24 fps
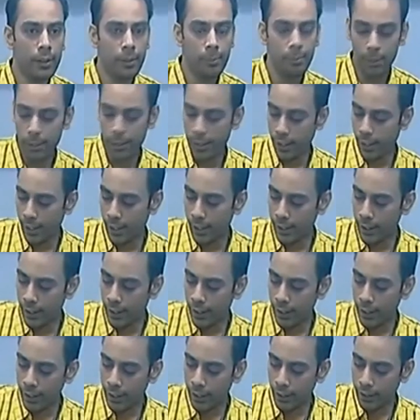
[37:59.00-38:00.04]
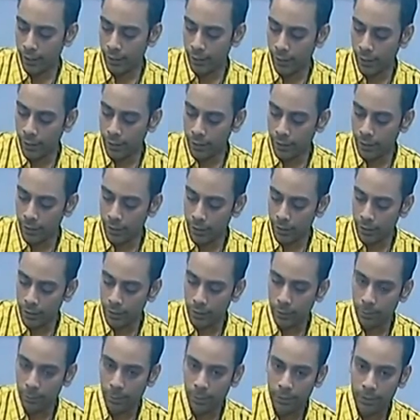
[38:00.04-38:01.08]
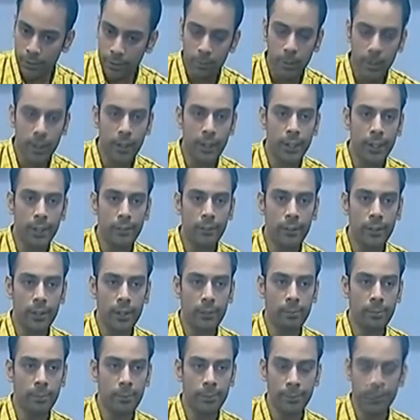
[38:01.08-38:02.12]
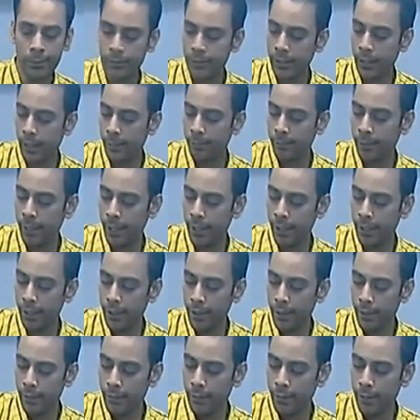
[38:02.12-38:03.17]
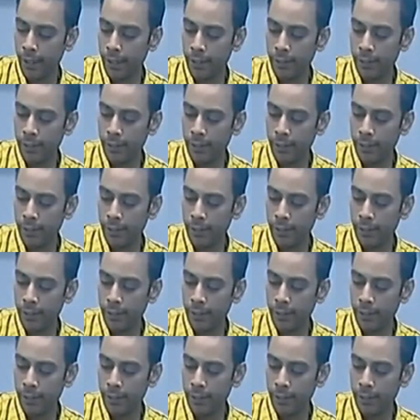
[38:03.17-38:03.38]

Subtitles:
But until unless it is the responsibility, what I propose them that when a